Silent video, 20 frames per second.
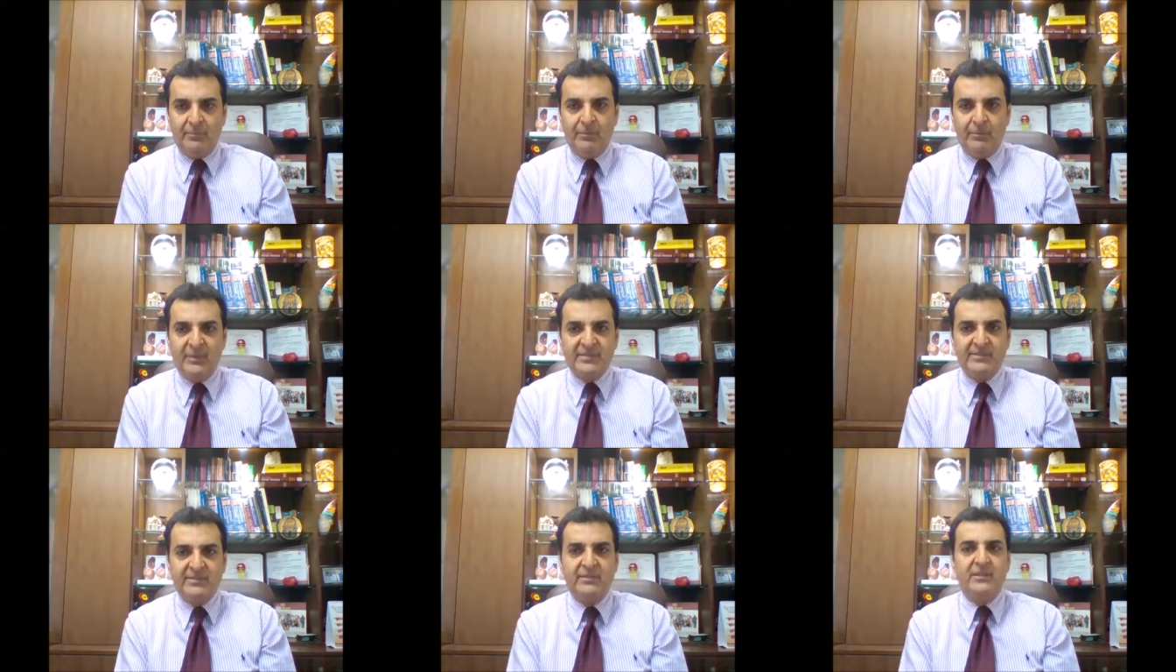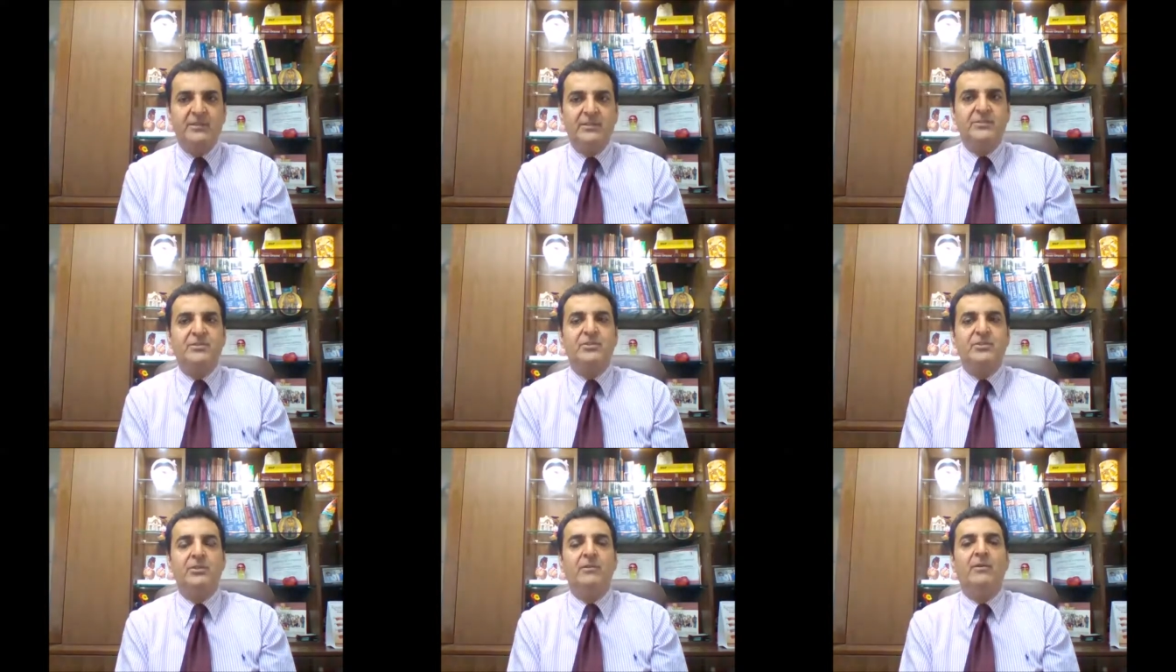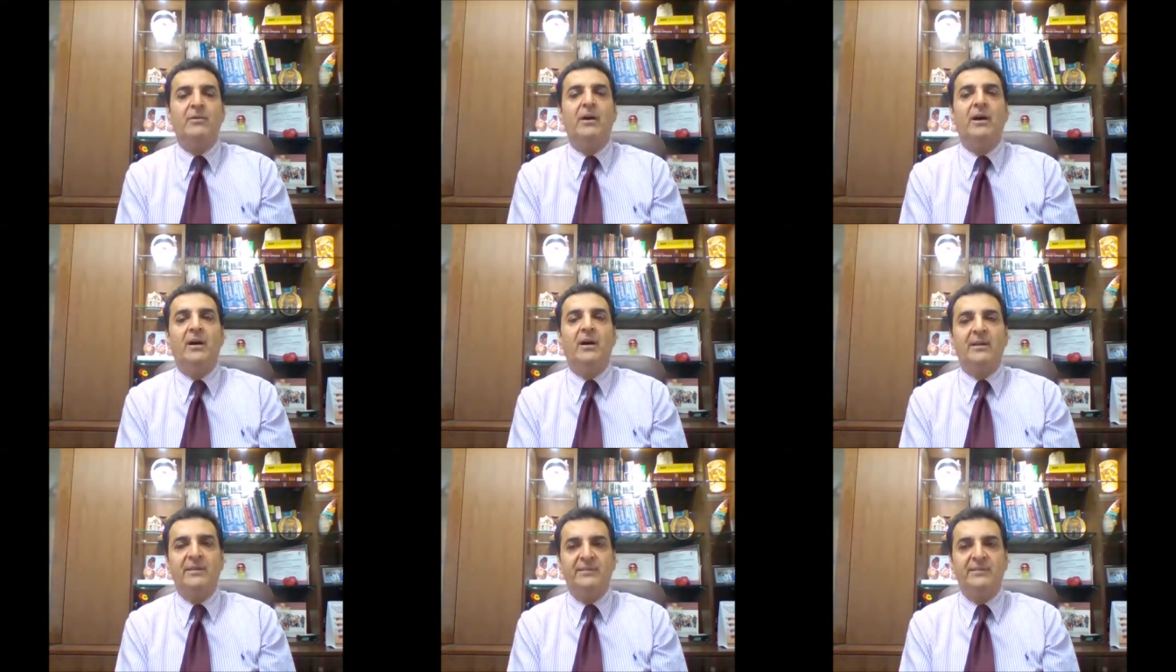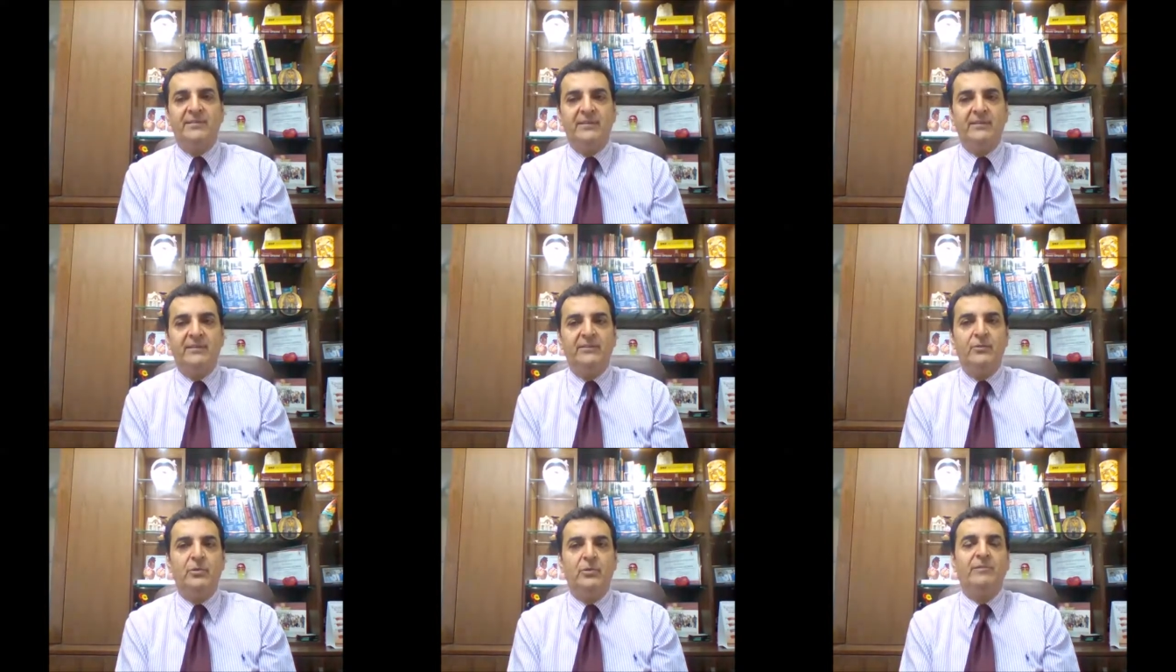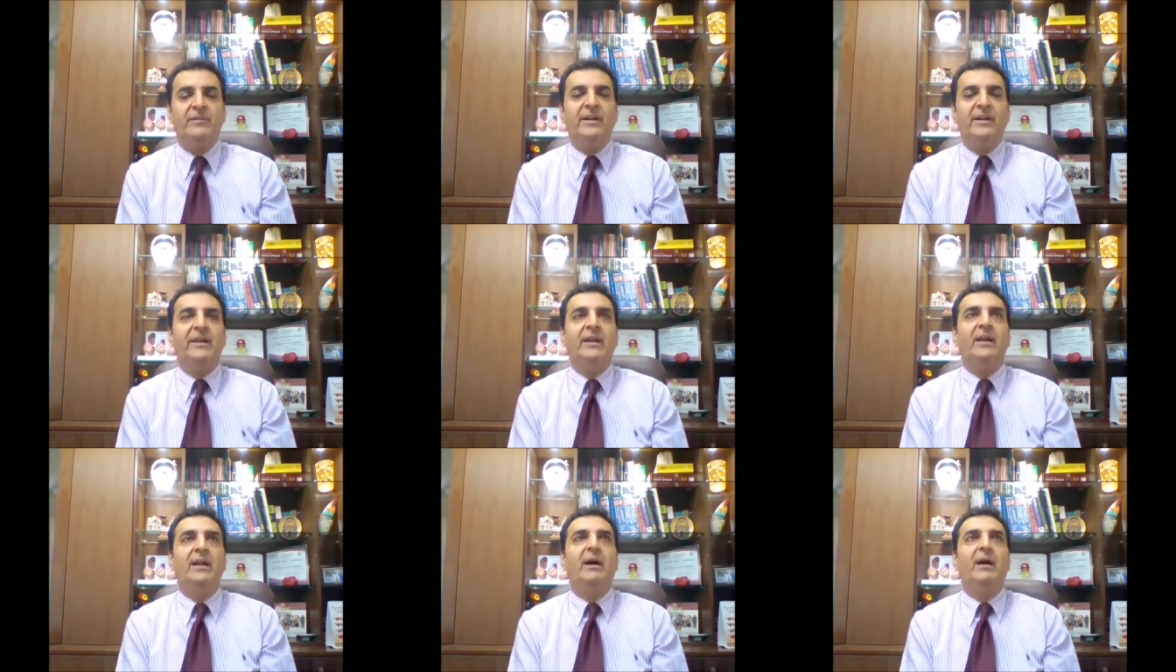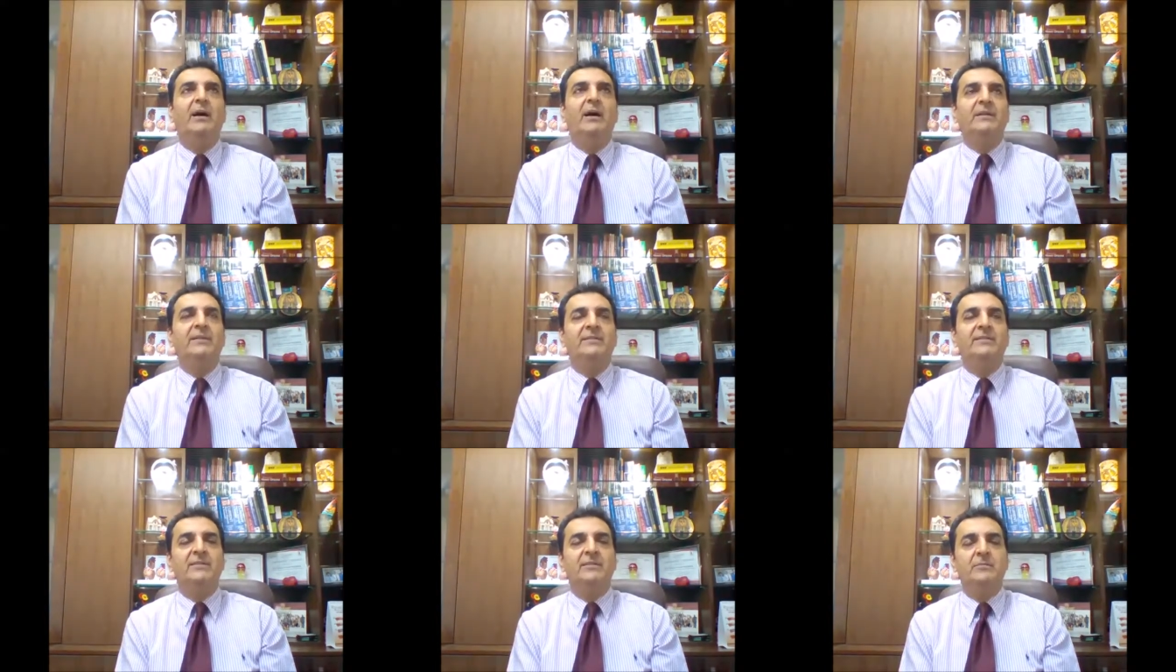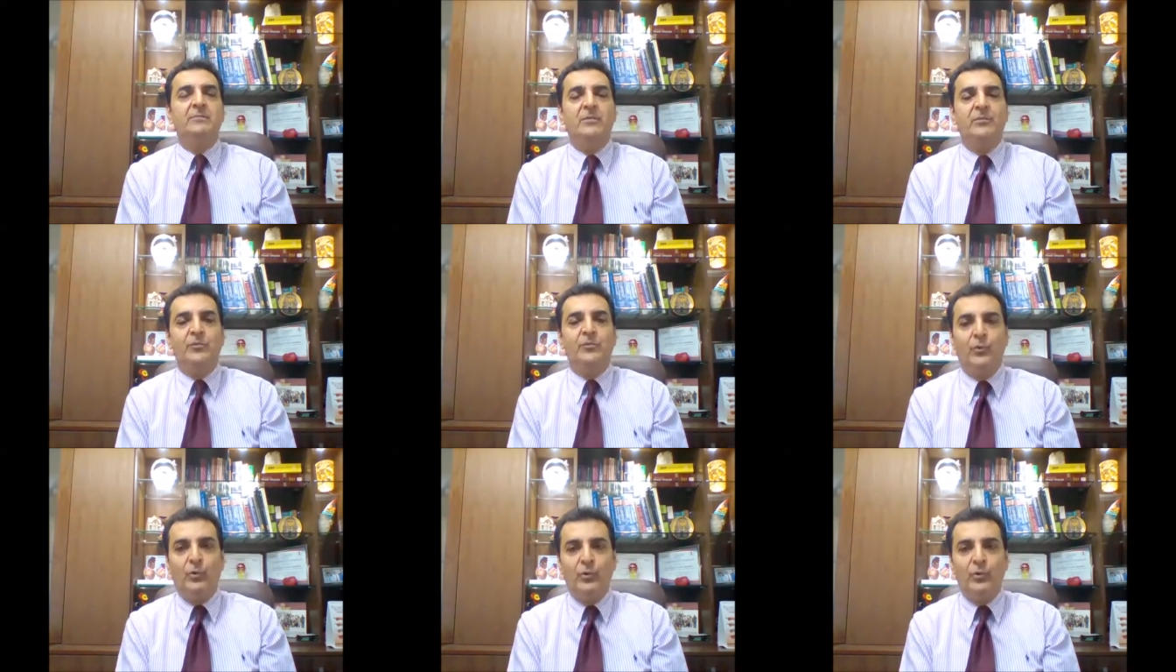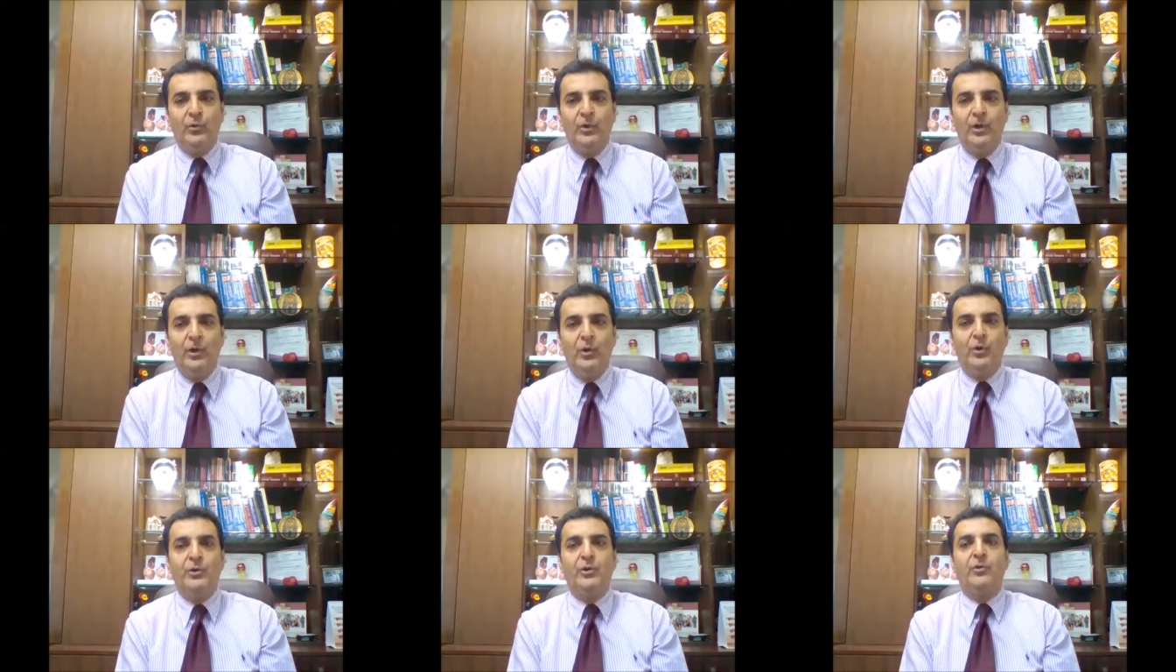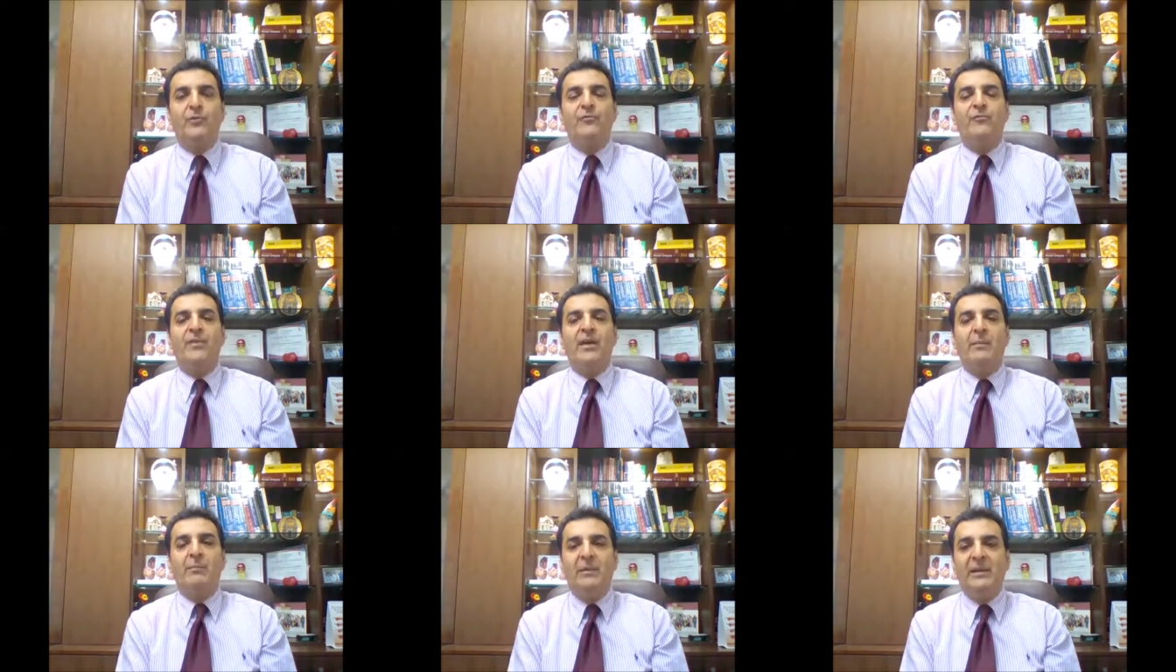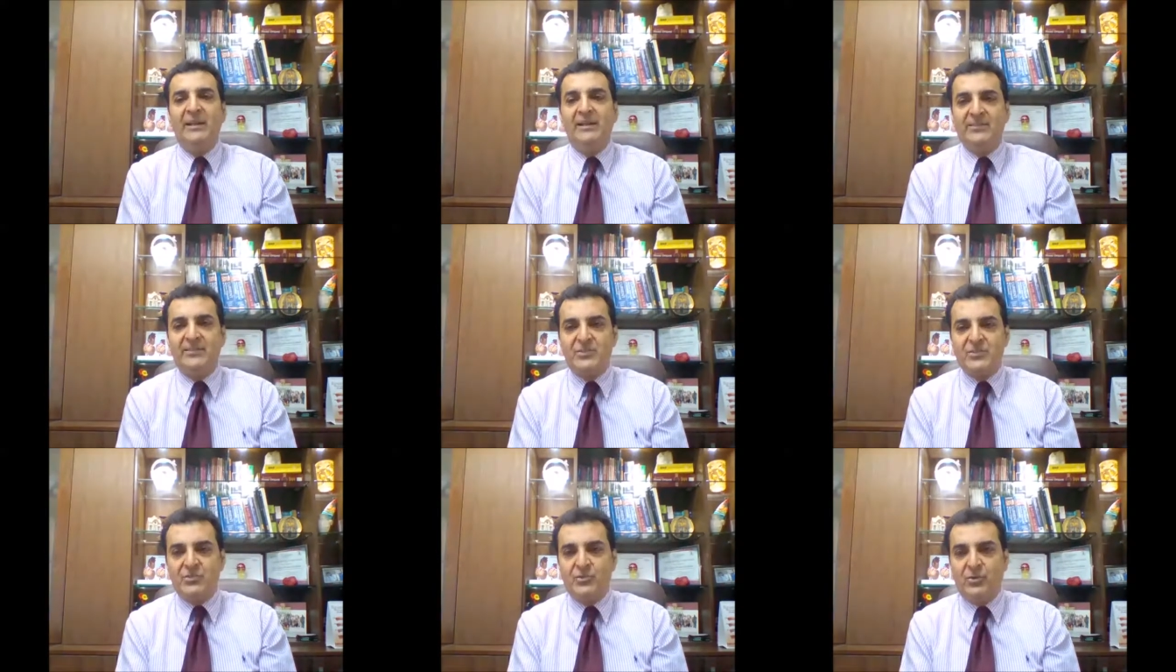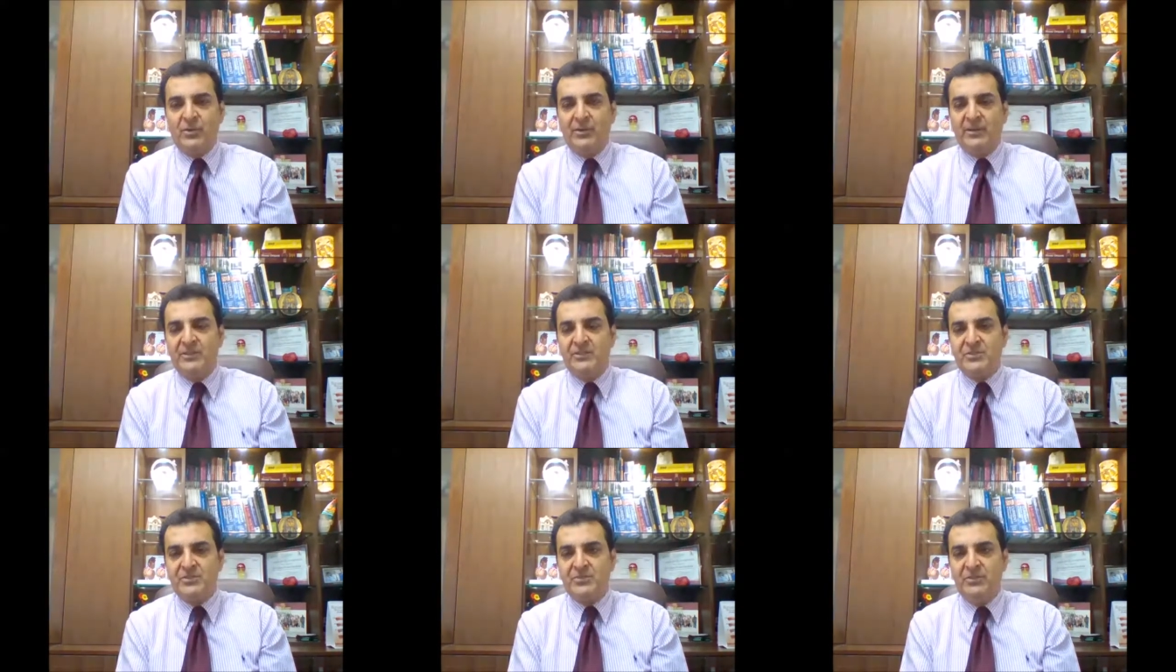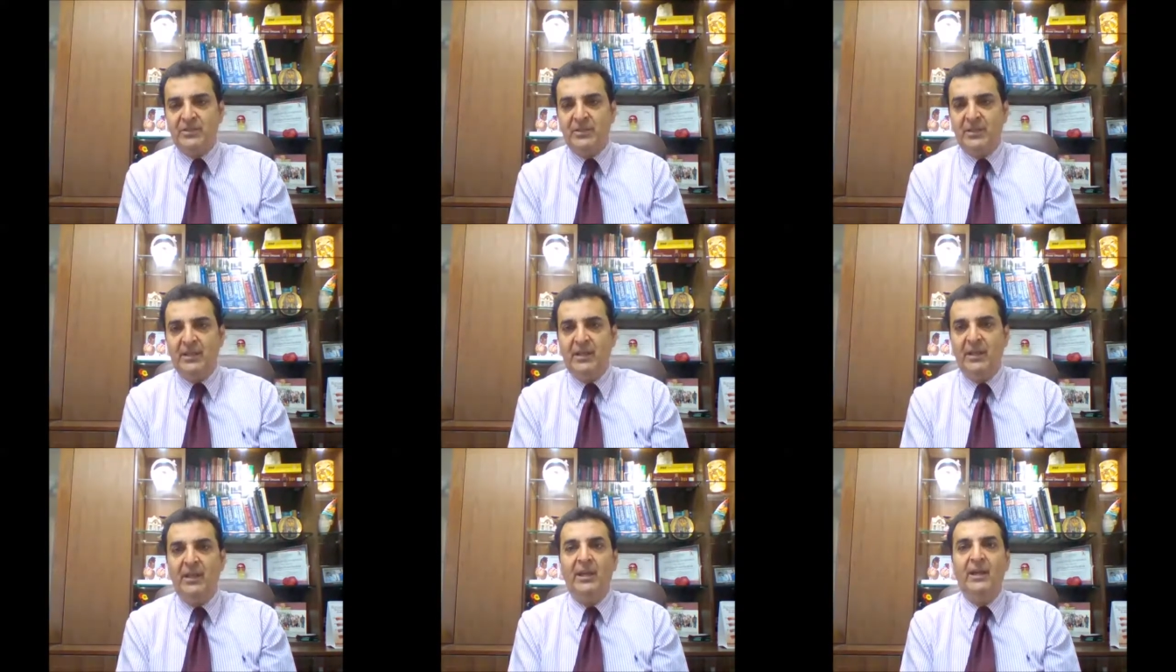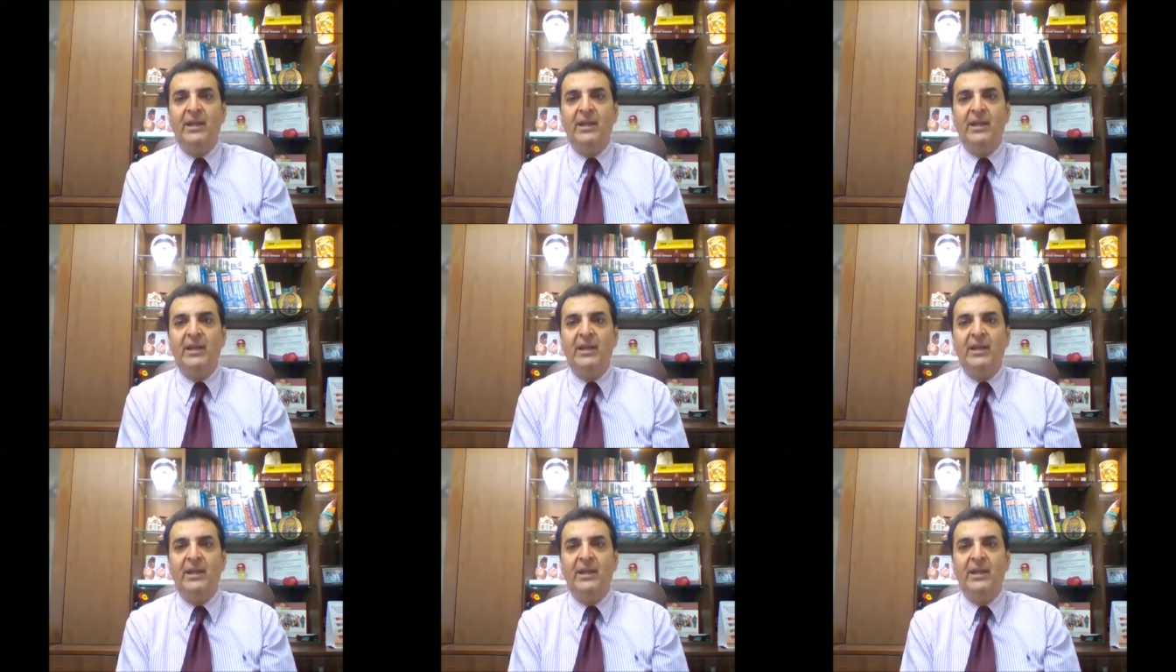personal history of heart disease, you have had heart disease before, or your family has a strong history.